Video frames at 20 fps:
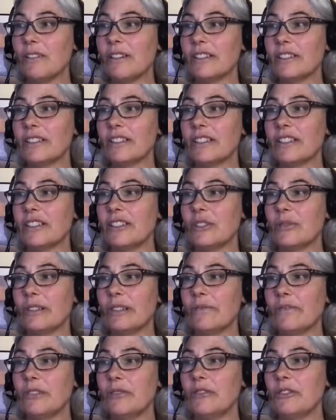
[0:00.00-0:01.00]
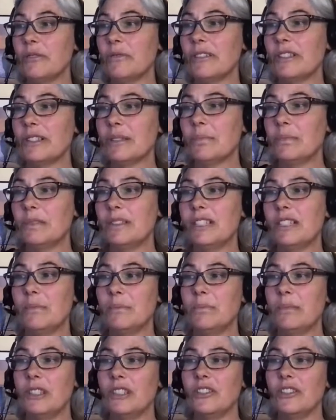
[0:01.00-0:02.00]
want to join future ones, please
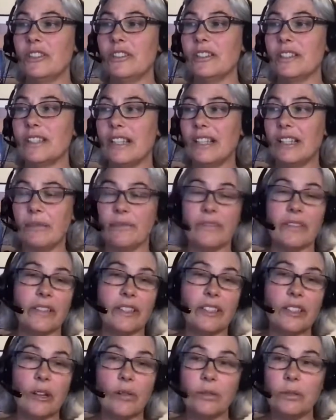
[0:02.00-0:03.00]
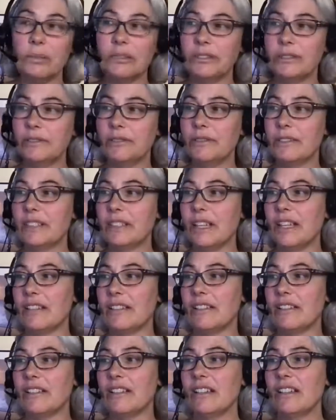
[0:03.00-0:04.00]
be sure to sign up for the Knowable
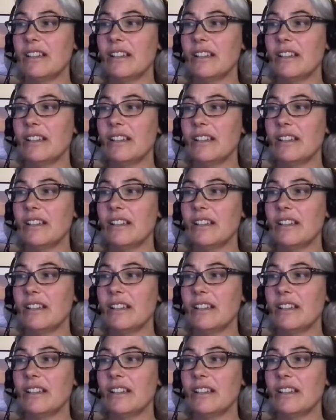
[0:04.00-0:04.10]
newsletter.